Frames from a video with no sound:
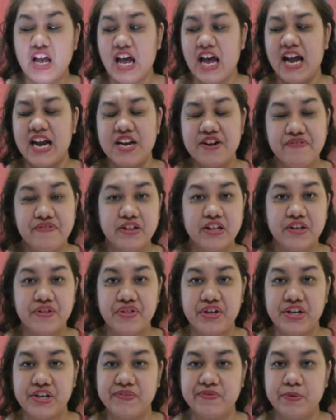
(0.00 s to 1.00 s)
I didn't really
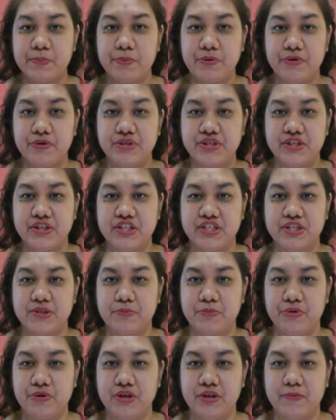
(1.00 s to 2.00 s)
think of a person this
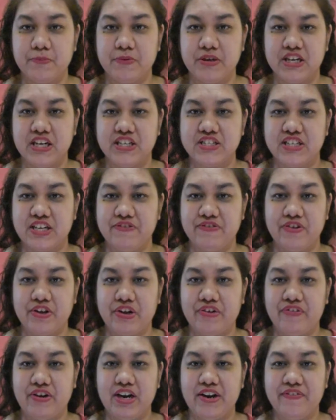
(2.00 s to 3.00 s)
morning because
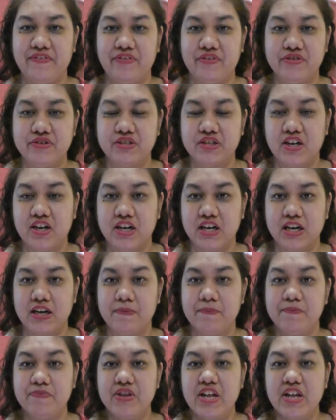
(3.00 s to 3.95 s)
when I first got up,